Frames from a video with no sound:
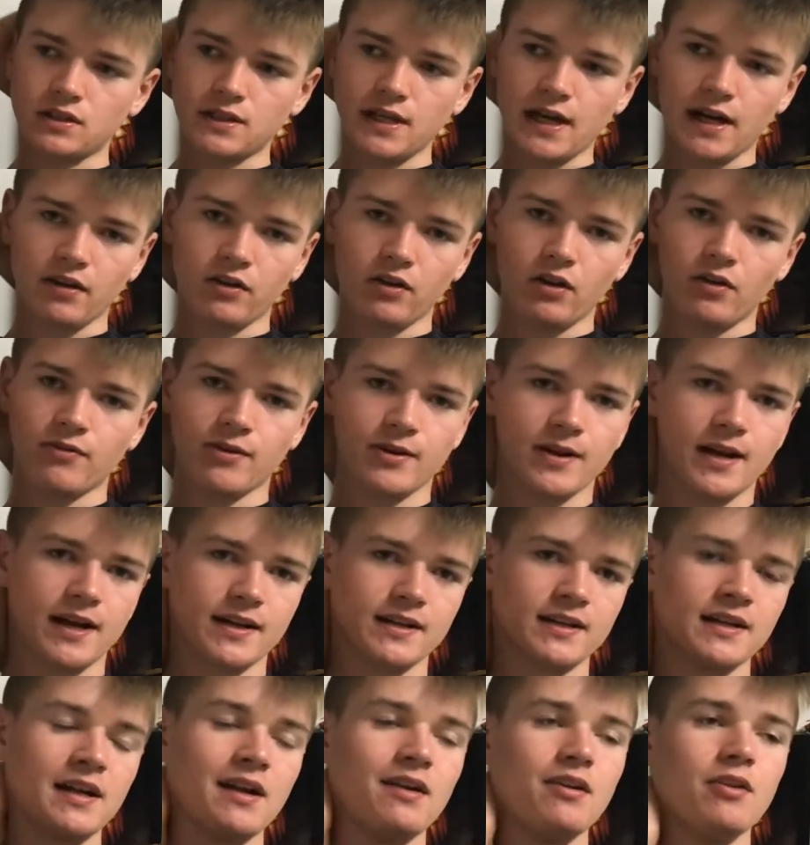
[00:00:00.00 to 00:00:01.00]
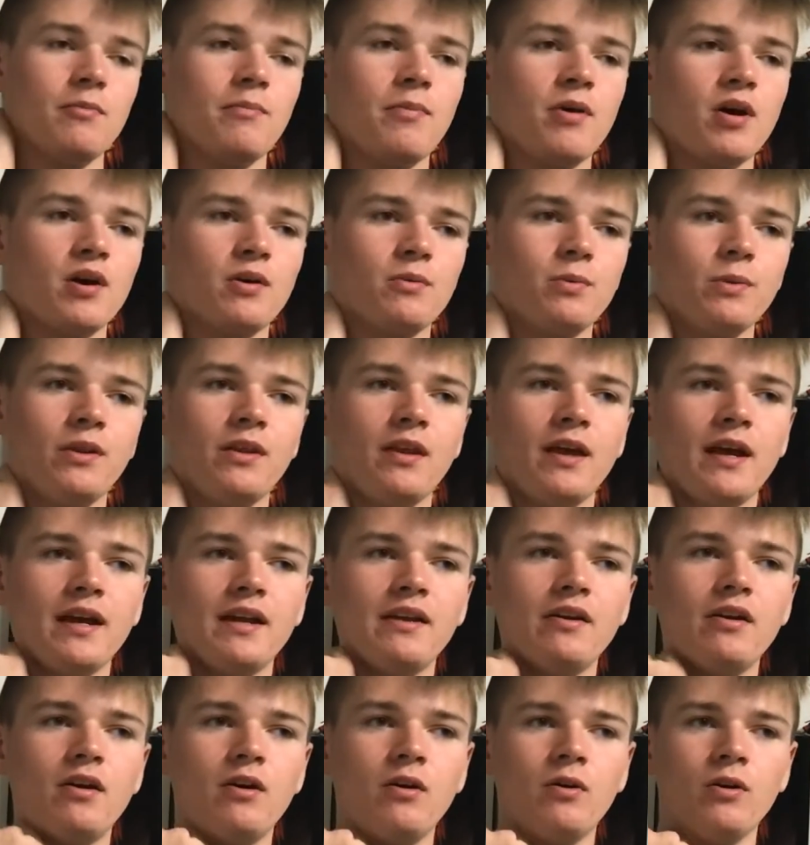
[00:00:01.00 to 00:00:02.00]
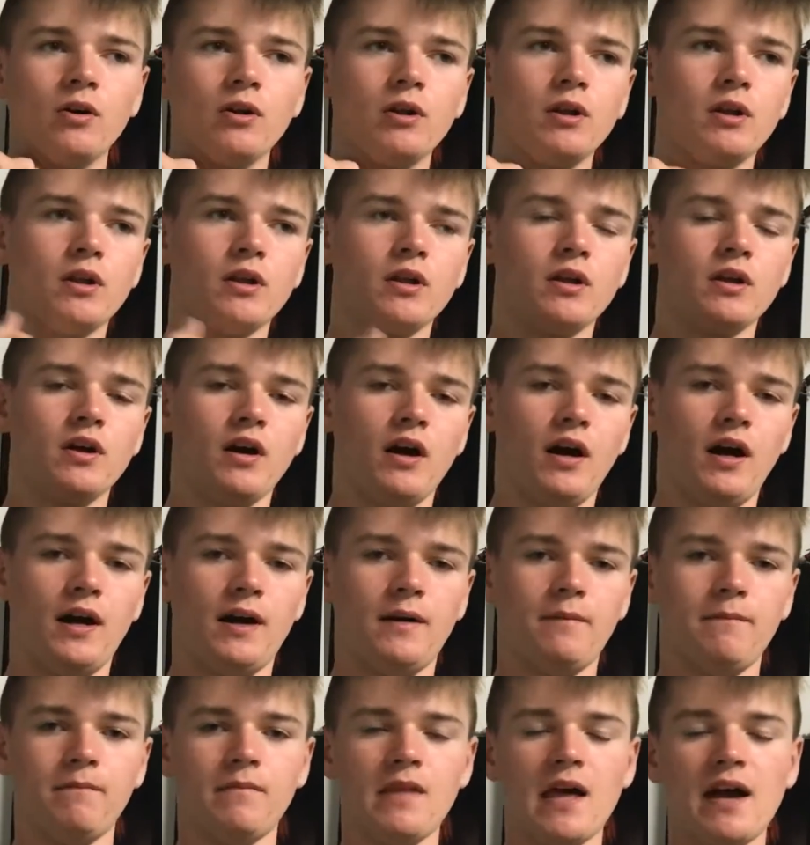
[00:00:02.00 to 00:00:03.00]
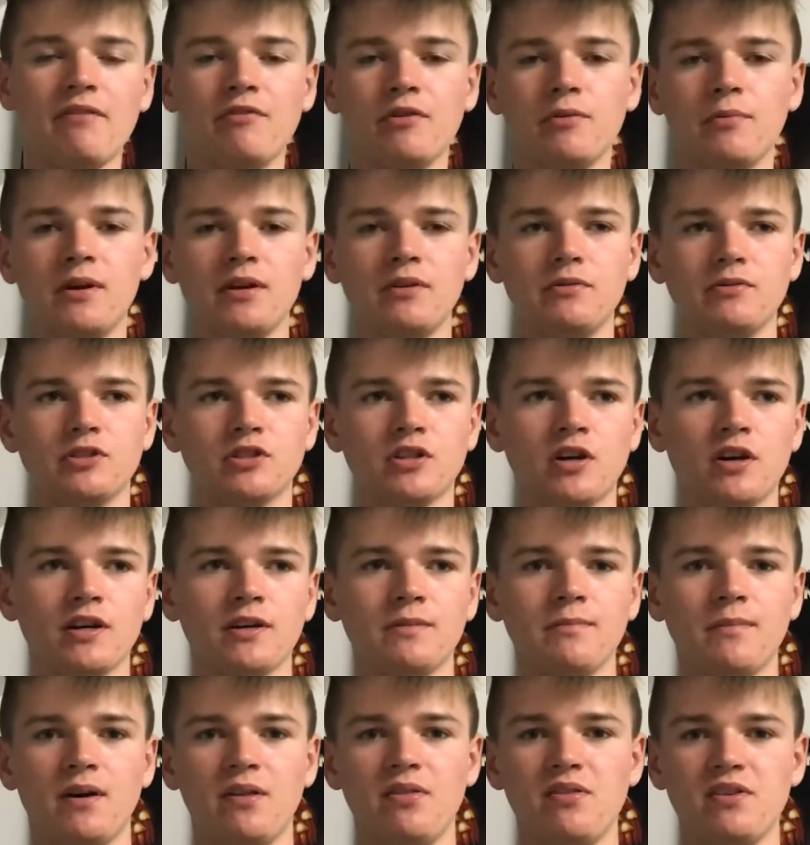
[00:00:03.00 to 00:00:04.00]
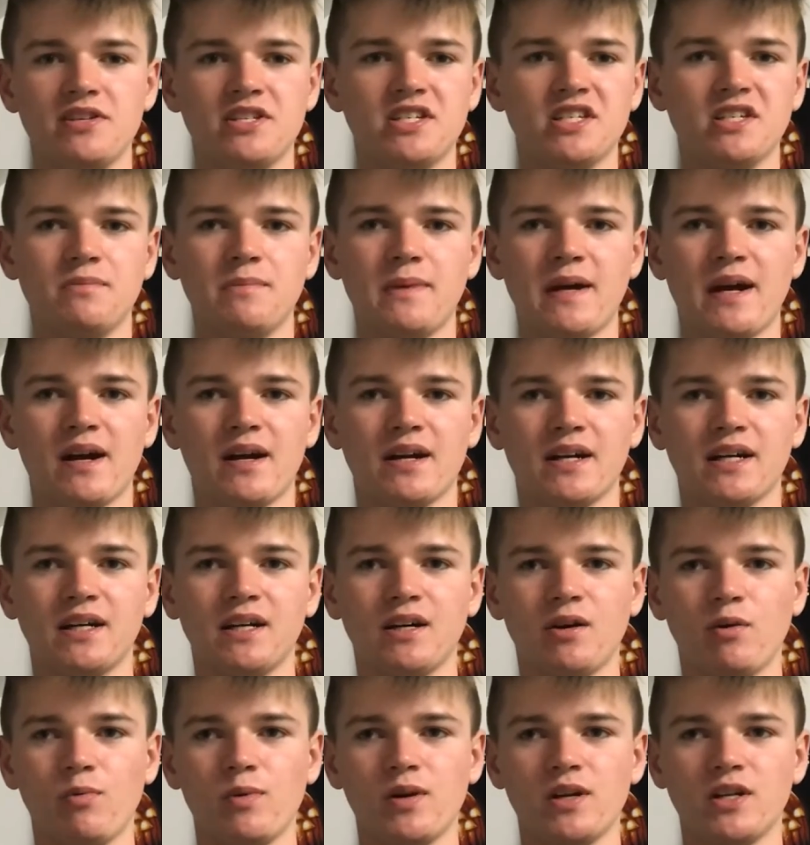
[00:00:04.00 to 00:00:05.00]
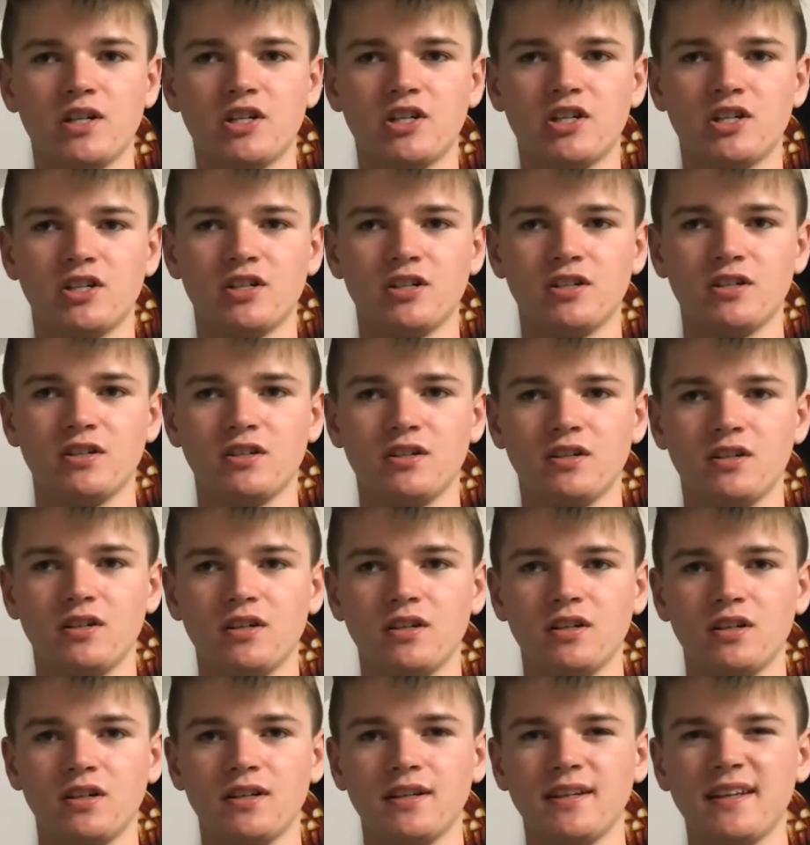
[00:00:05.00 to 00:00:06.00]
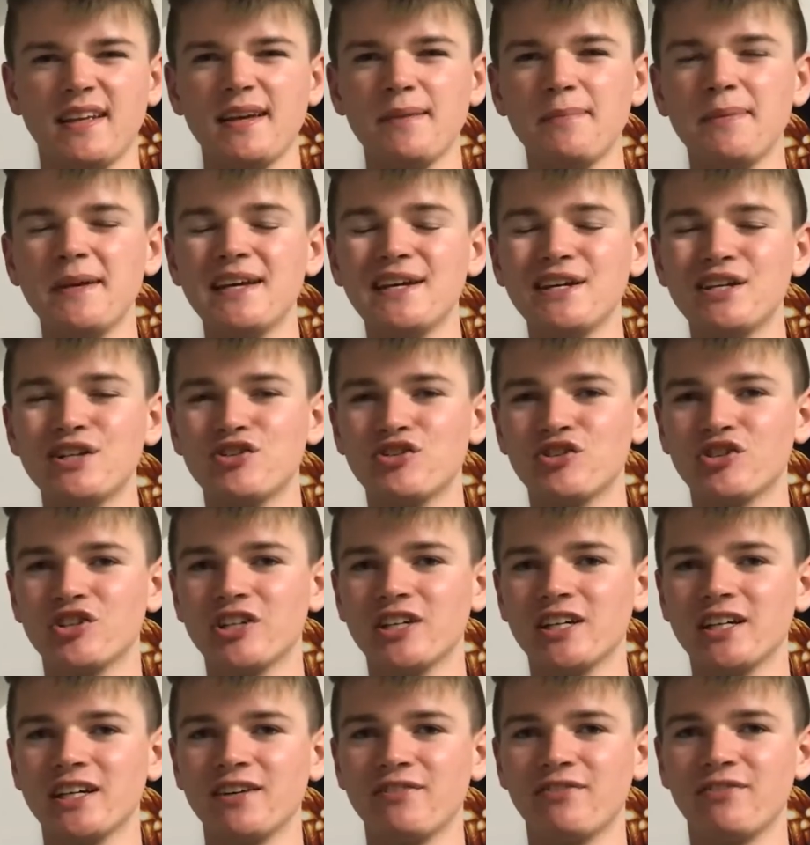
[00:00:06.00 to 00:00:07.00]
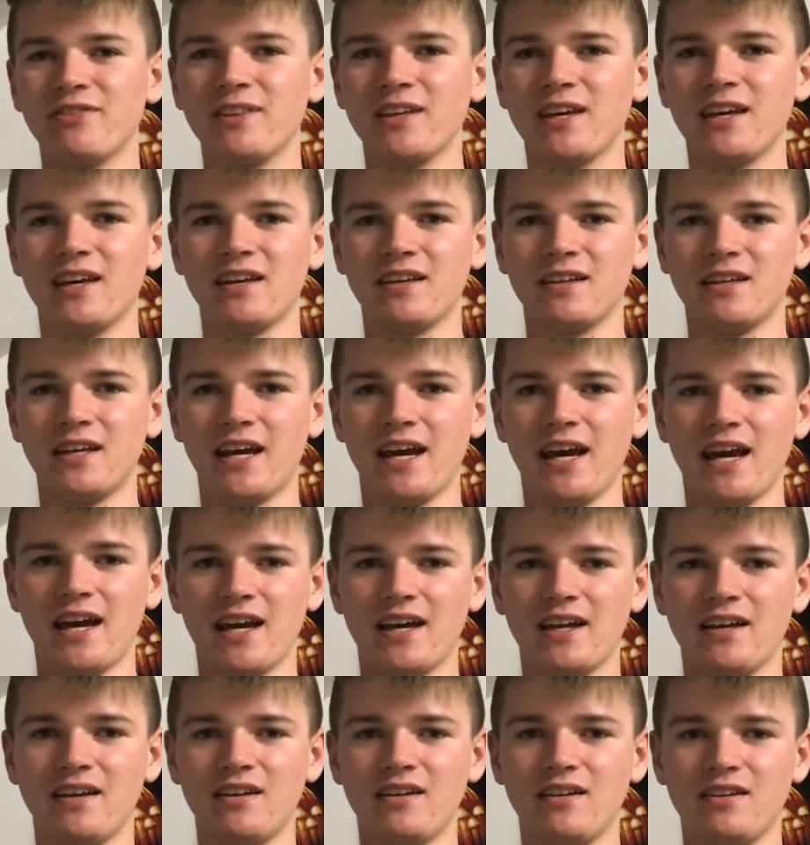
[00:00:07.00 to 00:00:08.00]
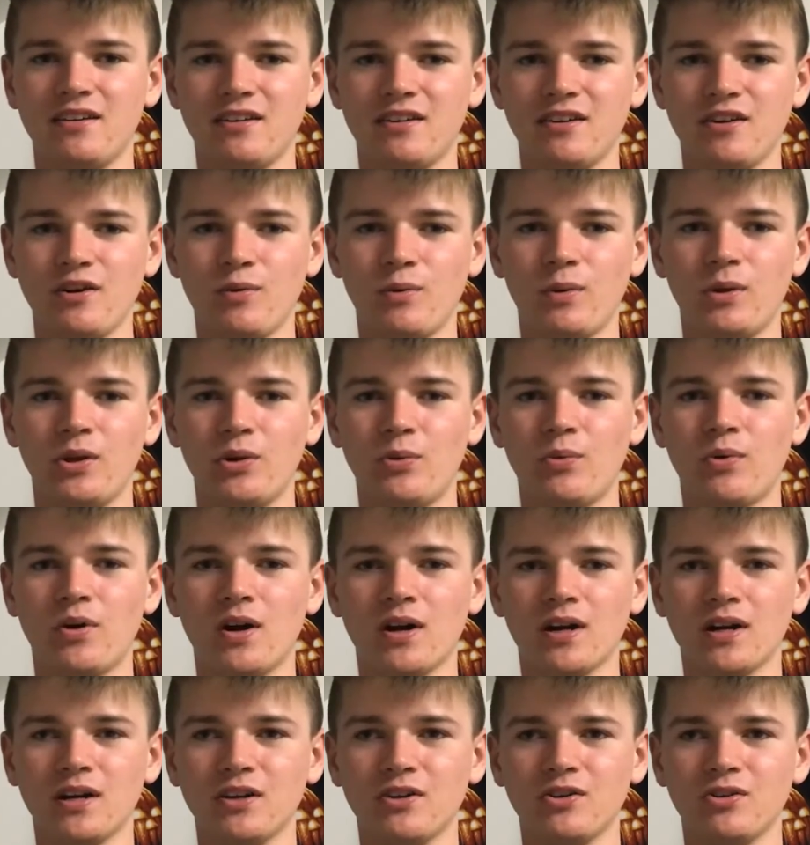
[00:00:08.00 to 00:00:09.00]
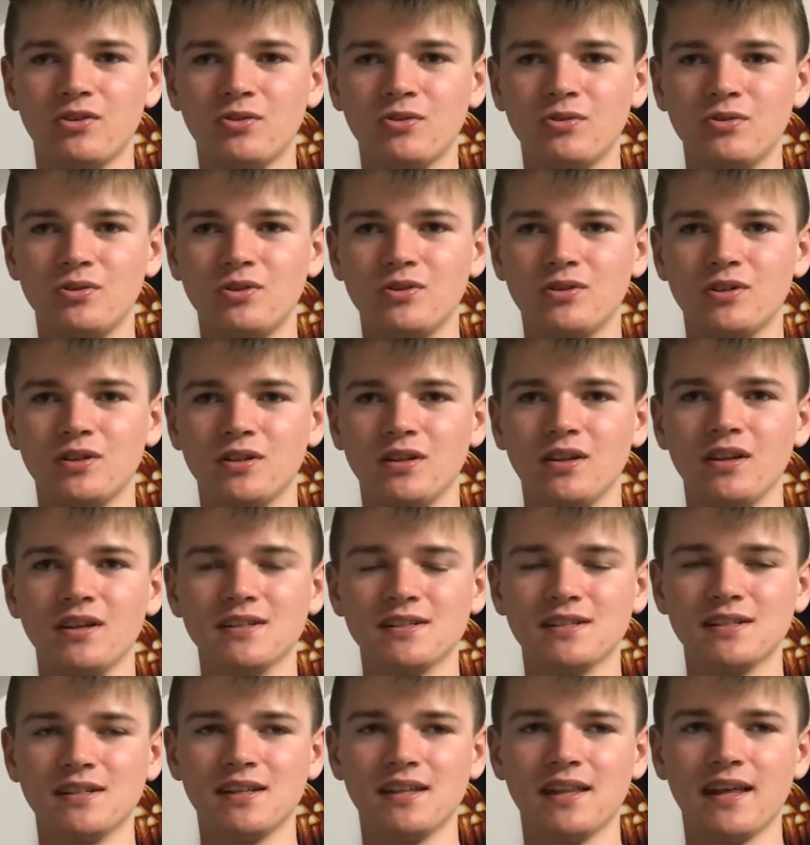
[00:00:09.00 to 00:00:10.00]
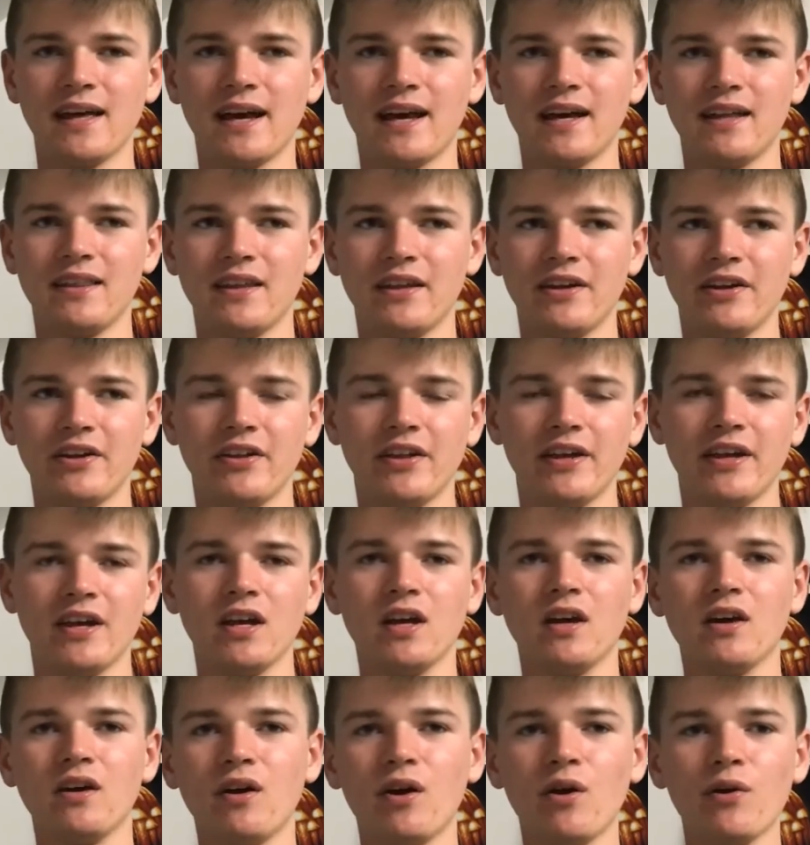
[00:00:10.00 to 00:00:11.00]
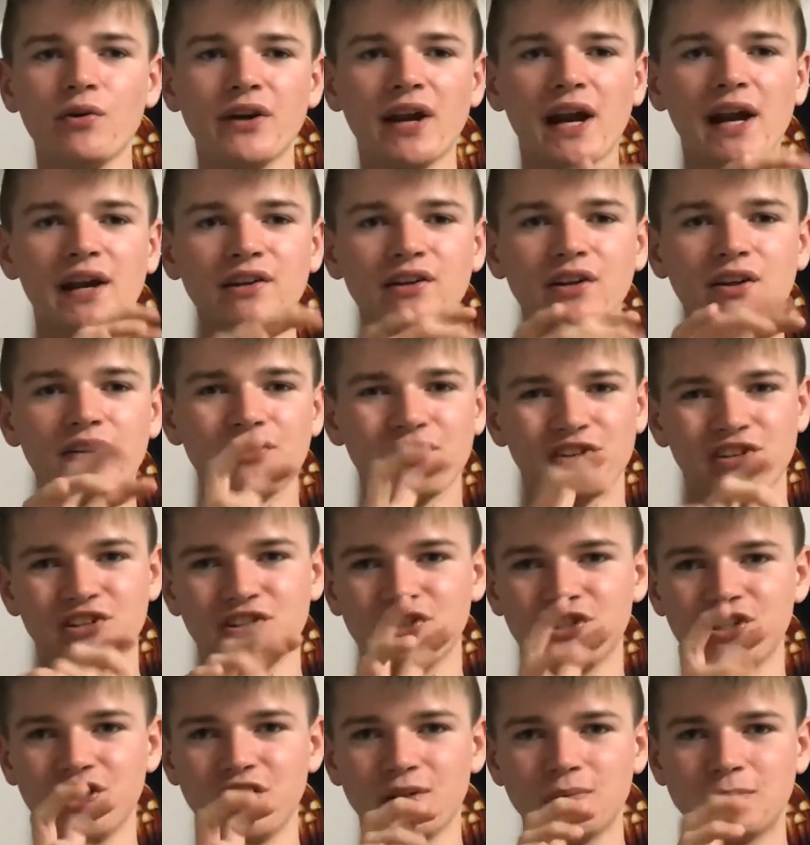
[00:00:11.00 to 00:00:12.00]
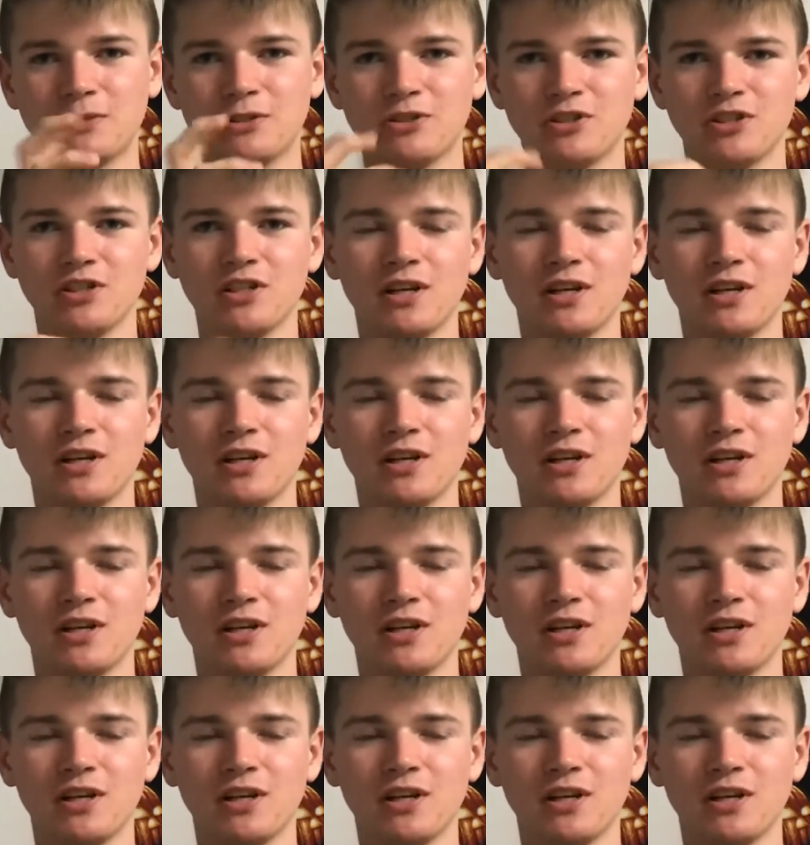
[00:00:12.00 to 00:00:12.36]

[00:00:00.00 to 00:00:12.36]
Donald Glover knocked it out of the park with Lando. Everybody was talking about This Is America, which it'd be interesting if they had a Willy Wonka who you could listen to that, and then you're like, oh, Donald Glover, search it up,